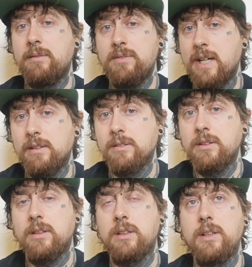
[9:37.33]
channel
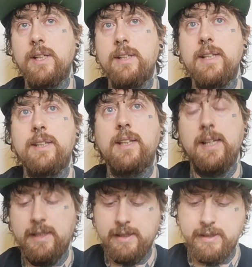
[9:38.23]
or a
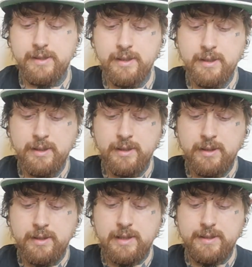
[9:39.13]
dedicated,
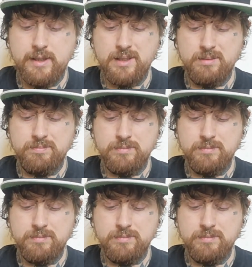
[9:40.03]
I don't know,